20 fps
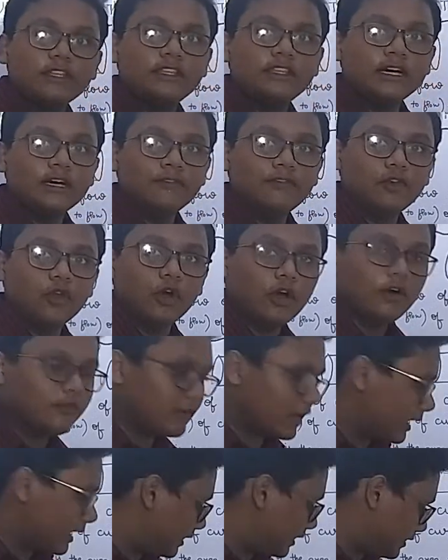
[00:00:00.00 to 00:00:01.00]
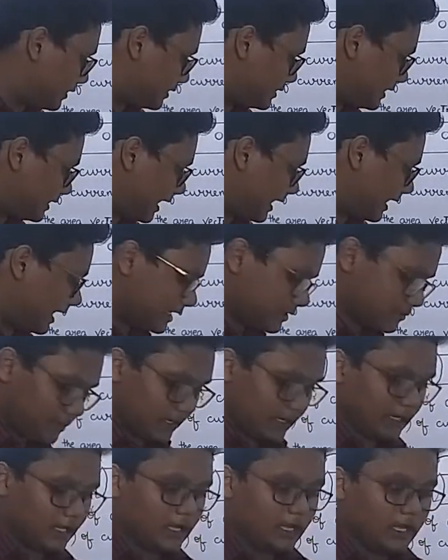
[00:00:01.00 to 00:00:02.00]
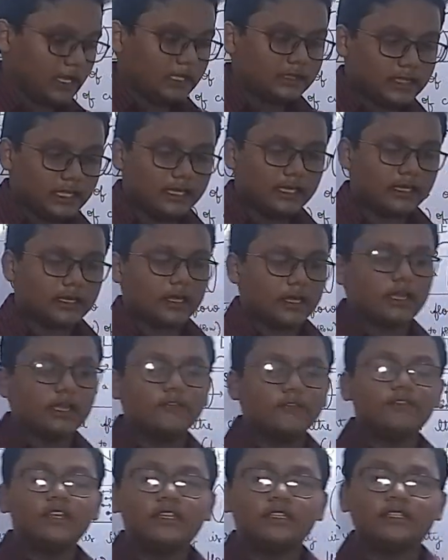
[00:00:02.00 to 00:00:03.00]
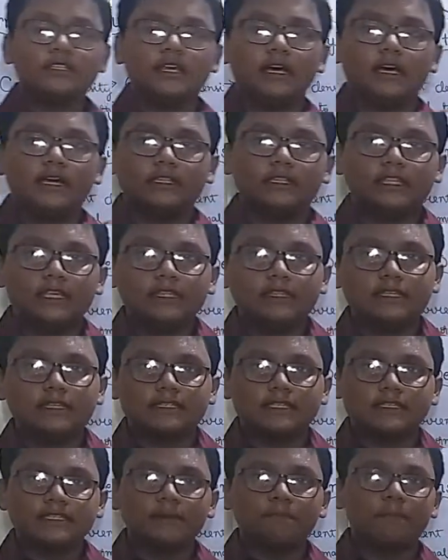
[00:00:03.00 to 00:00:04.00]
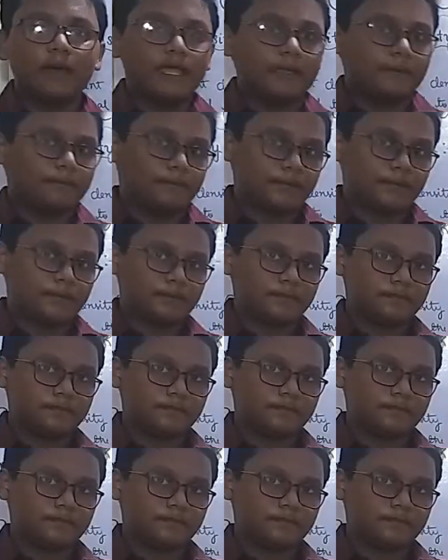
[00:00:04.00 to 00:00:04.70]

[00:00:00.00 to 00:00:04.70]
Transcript: the flow of current. See, I'll explain. Think if this this is a pipe.